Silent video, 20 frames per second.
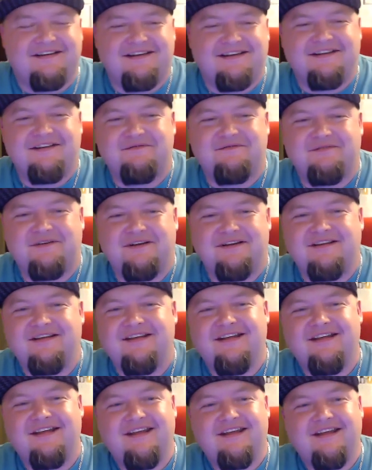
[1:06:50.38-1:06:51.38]
Kenny B.
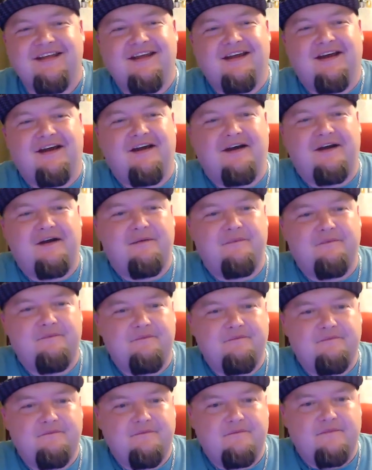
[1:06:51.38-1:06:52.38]
Um,
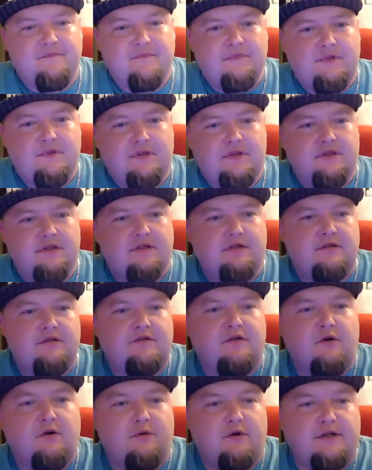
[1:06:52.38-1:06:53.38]

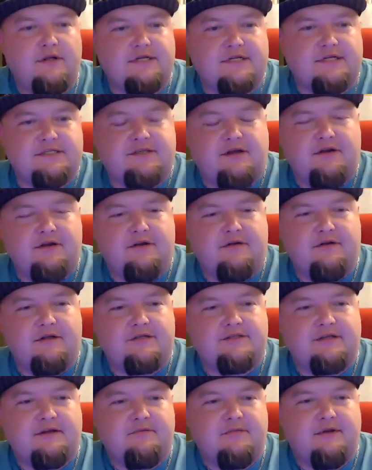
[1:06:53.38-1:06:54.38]
no worries. I just saw your I
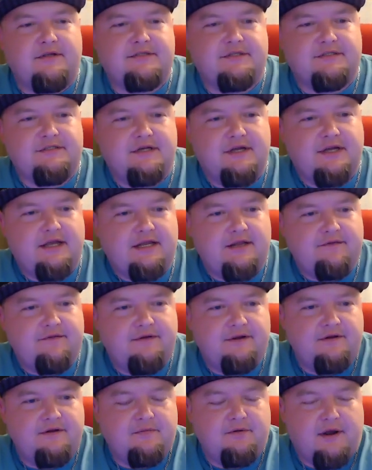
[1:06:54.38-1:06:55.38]
saw your message, uh,
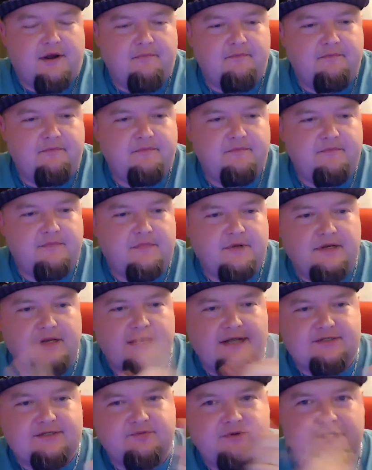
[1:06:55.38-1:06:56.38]
ADB. No problem.
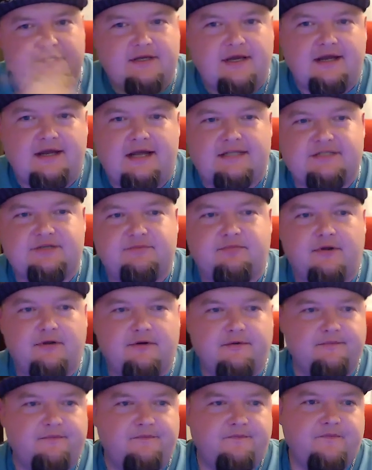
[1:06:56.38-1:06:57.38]
Next week, I got you,
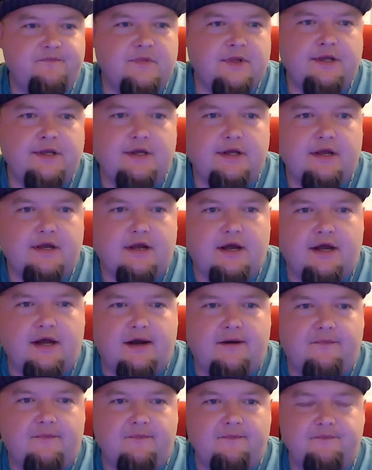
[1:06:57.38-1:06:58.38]
brother.
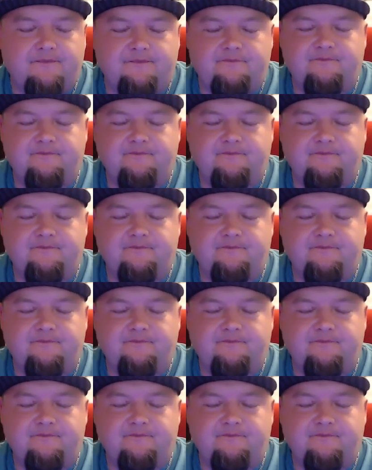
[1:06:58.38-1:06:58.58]
Um,